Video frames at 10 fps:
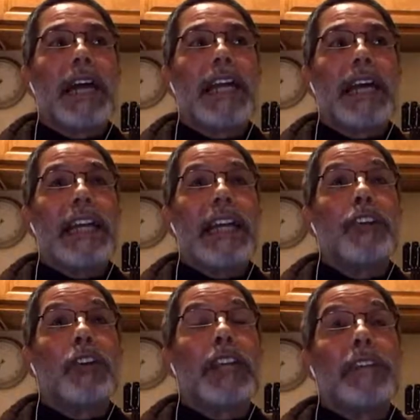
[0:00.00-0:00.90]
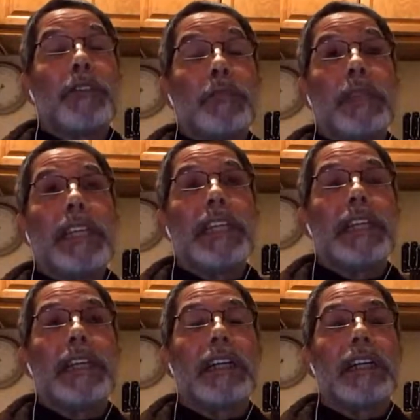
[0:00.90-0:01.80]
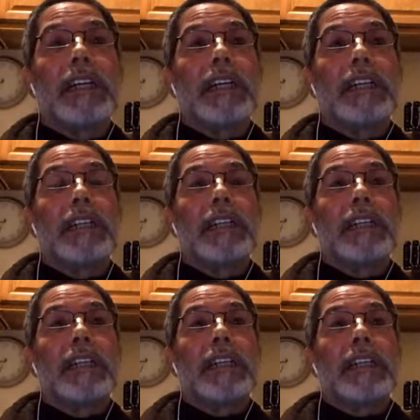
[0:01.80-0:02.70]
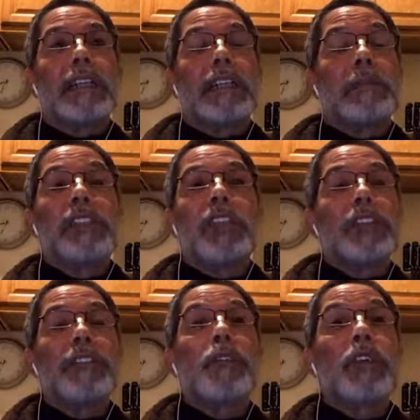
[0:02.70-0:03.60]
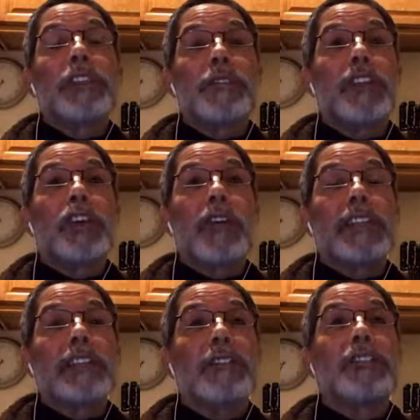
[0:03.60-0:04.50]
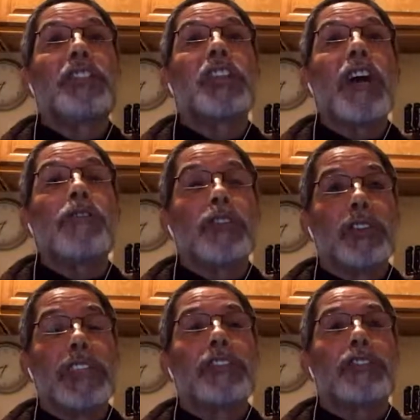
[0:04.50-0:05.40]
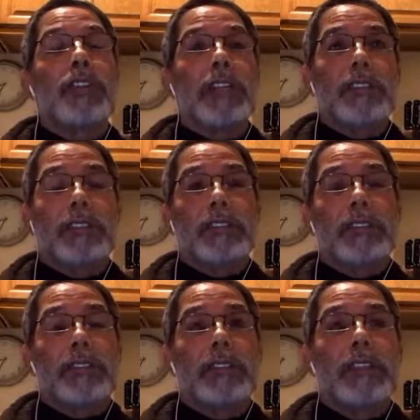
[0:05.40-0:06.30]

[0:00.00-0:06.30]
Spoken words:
And I know that for me, let me tell you, if it wasn't for the grace of several instructors